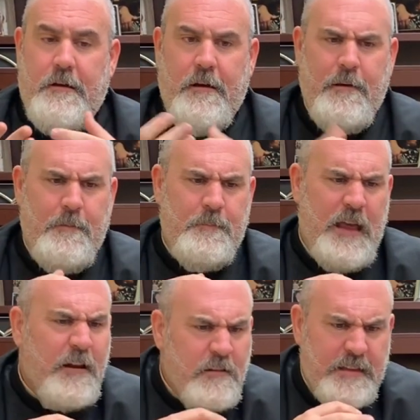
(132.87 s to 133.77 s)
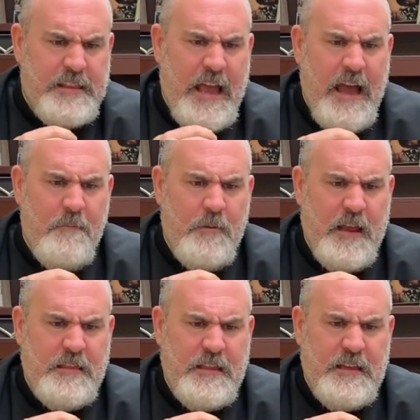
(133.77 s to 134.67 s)
Um, not only that, but
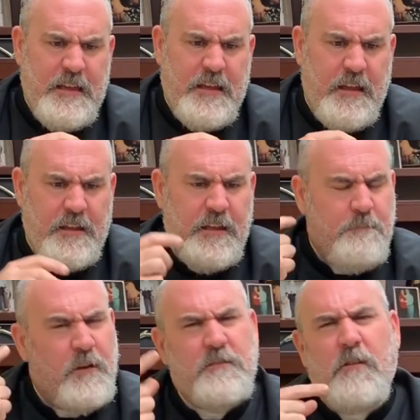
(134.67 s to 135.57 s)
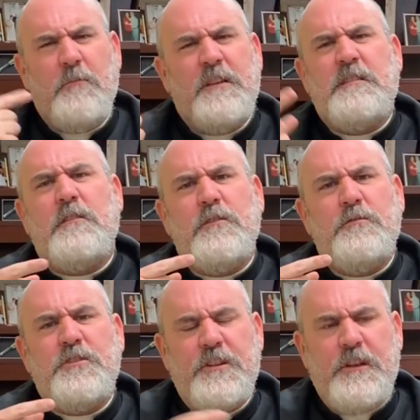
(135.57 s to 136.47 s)
I think it can keep us from this
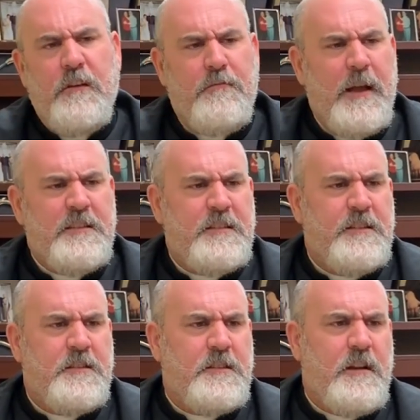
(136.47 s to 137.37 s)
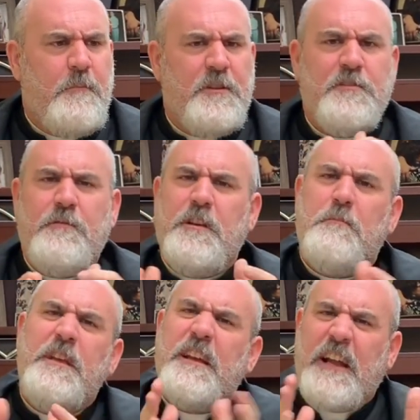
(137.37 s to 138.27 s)
illusion of my sins are between
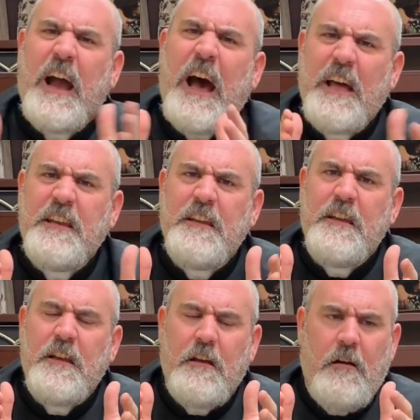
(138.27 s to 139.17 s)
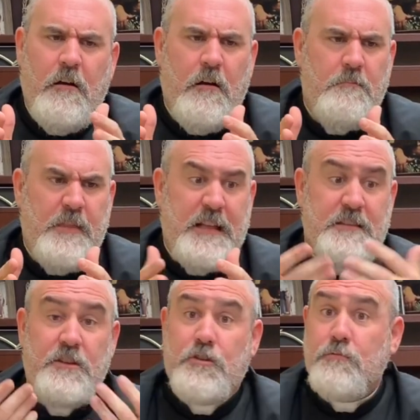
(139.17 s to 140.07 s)
me and God. Um, that's
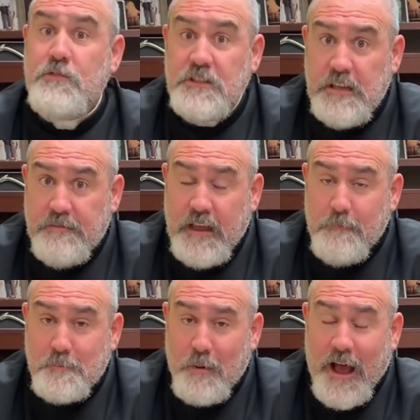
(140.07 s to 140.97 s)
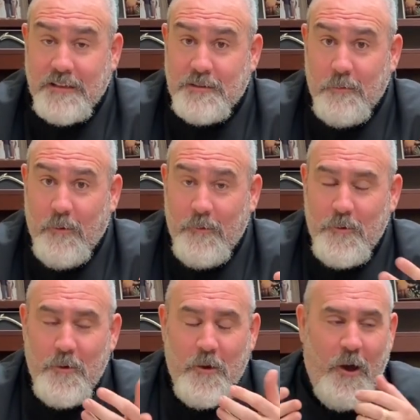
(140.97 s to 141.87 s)
cute if that was possible,
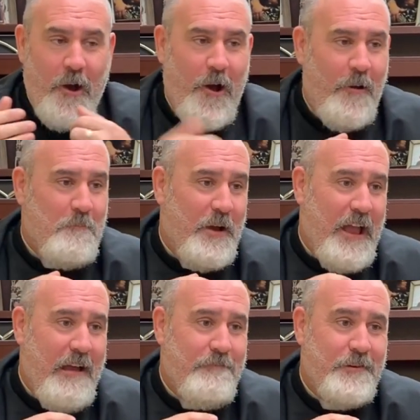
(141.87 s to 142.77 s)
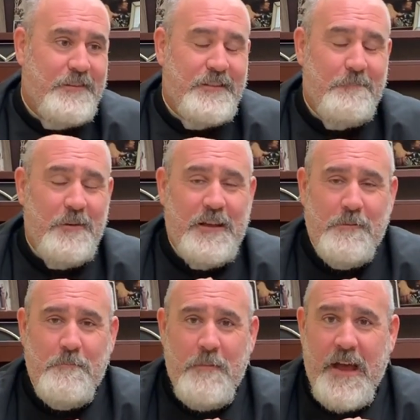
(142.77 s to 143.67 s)
uh, but every sin we
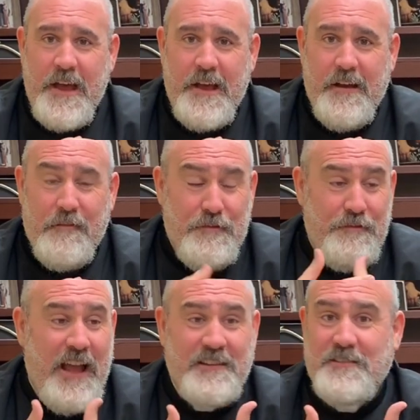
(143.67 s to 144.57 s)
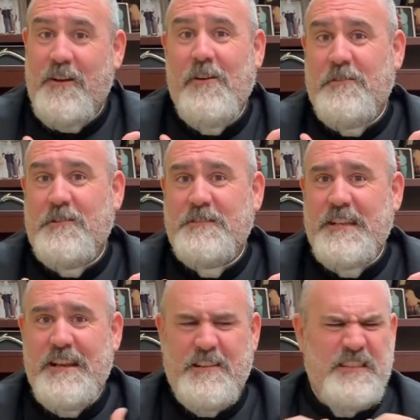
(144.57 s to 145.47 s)
commit affects others.
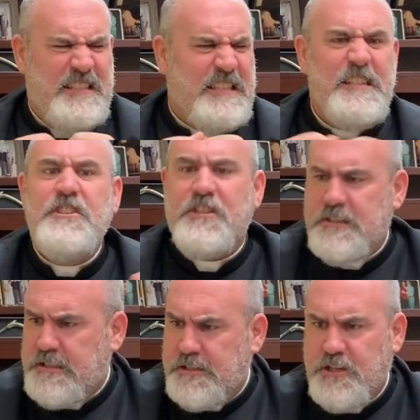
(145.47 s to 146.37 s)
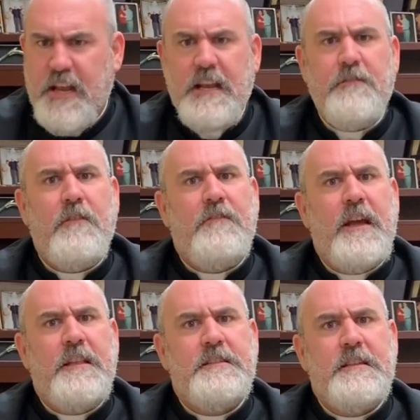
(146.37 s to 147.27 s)
It unleashes a chain of
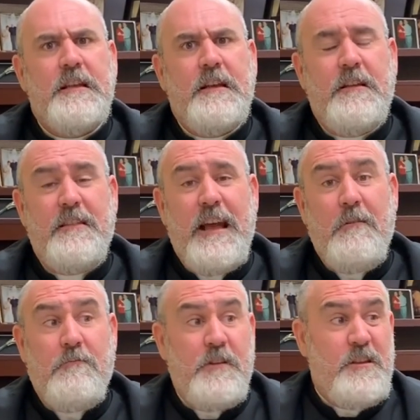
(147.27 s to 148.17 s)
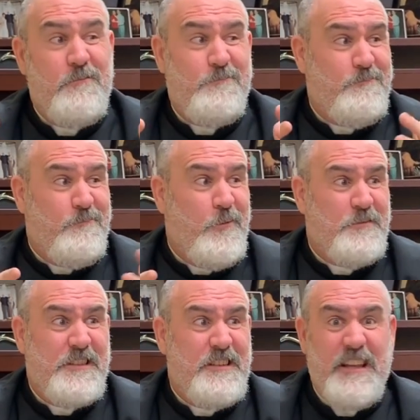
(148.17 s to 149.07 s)
events that we
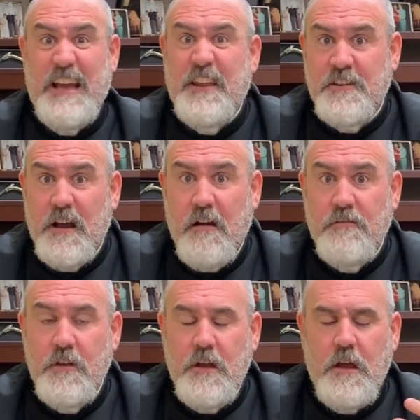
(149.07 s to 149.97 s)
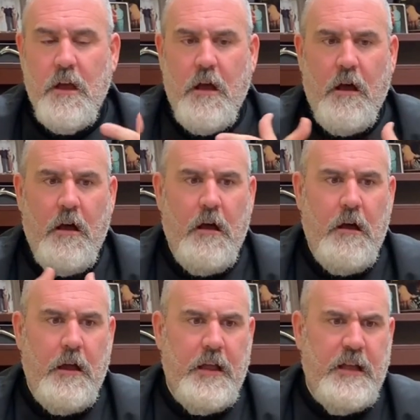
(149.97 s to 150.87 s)
won't see the end of.
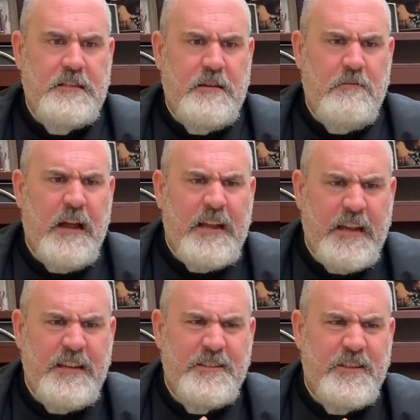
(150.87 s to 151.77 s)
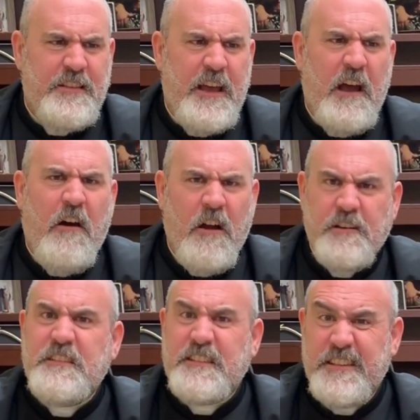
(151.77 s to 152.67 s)
Uh, it's a recognition that our
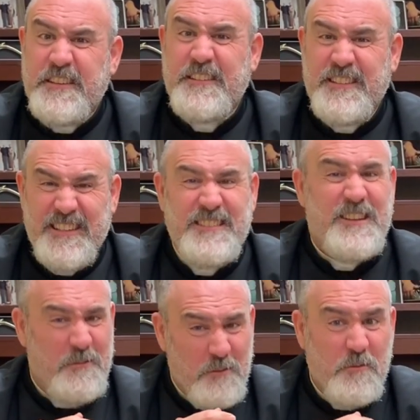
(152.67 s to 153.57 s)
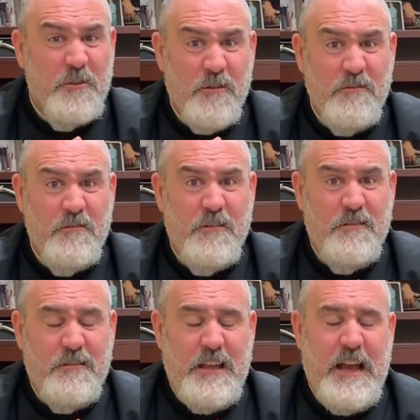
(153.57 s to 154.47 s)
sin is communal,
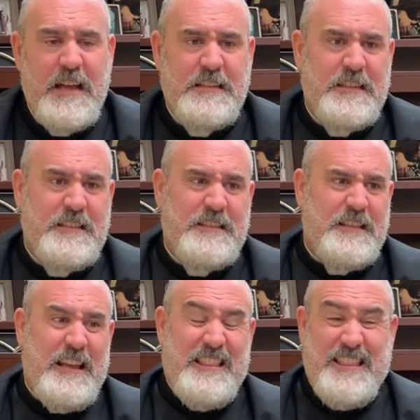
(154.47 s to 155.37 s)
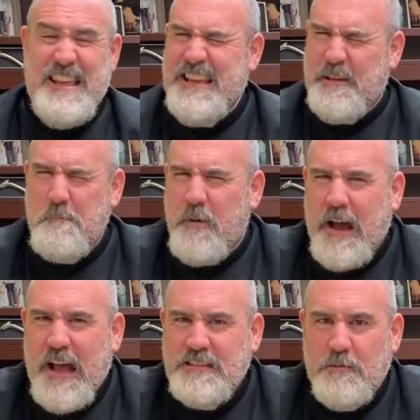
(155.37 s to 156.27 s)
that it's, I think,
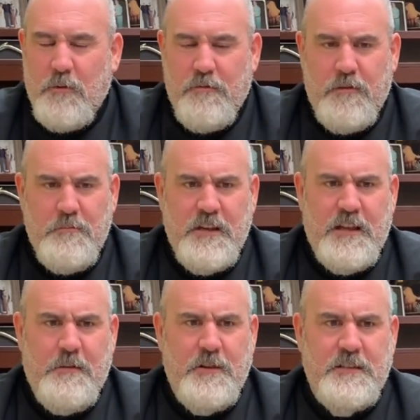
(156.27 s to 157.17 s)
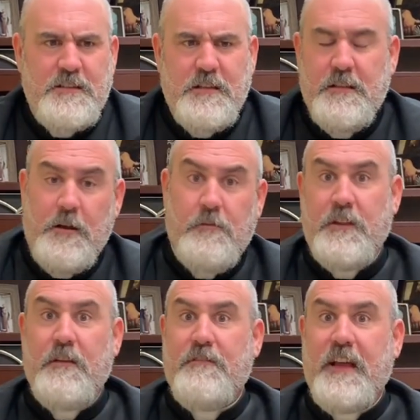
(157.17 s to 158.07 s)
impossible for me to commit a sin that
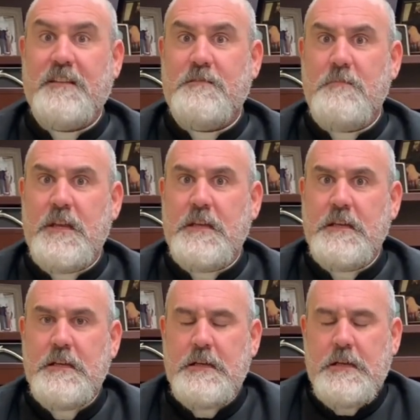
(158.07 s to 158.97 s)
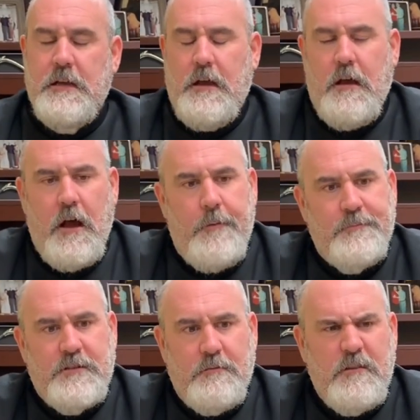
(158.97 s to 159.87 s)
only affects me. Um,
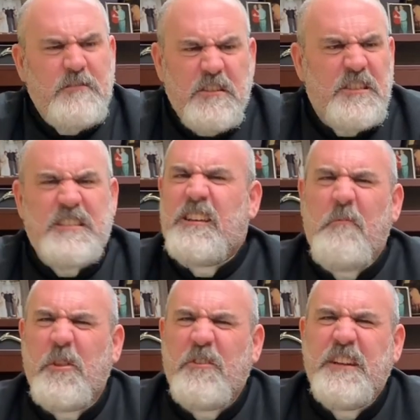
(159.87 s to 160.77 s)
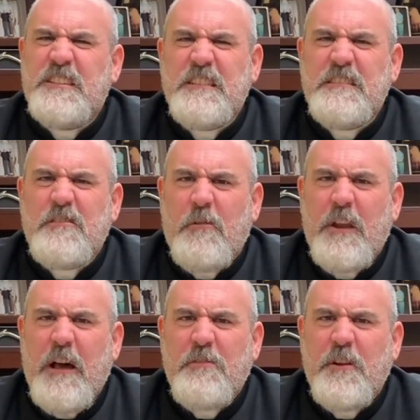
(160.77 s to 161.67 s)
so, those are just some of the reasons
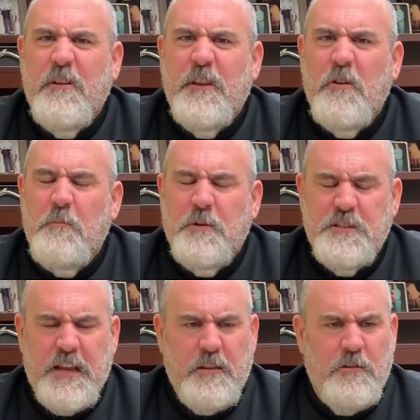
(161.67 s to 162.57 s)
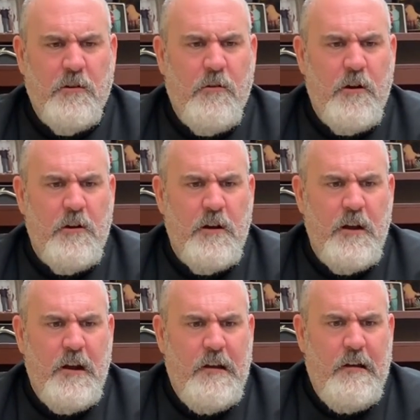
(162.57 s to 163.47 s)
thrown out there in no particular order.
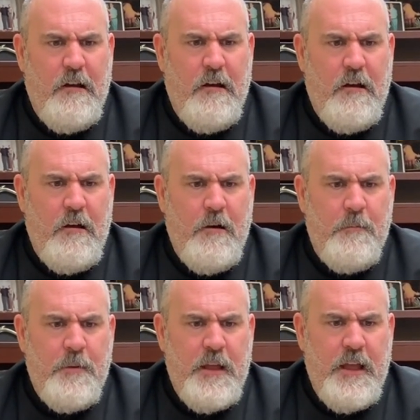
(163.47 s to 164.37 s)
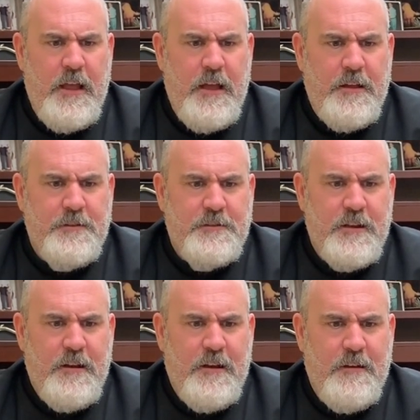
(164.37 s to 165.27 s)
Um, and
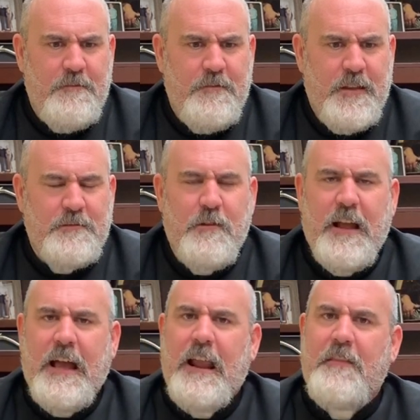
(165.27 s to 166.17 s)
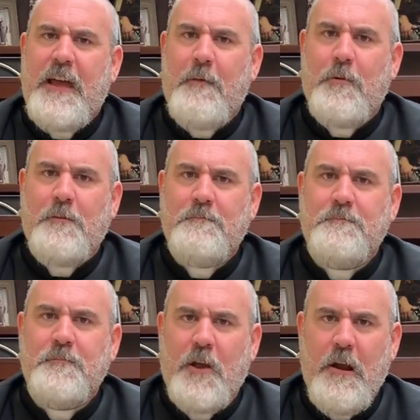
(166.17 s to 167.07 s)
uh, that's what I got on that one.
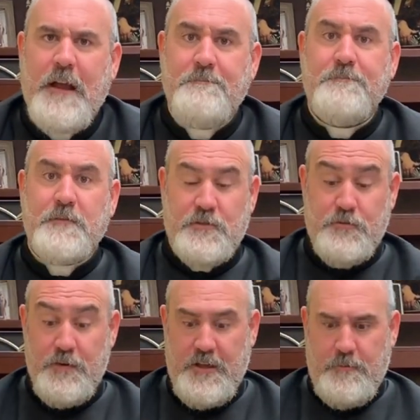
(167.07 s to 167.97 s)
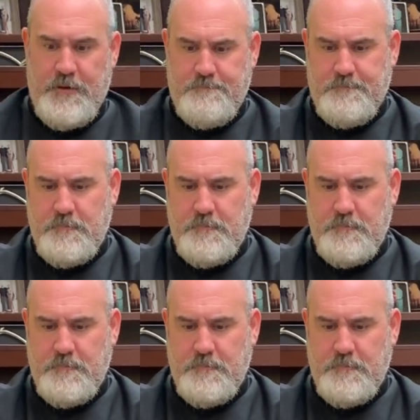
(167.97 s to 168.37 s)
All right, let's do another one.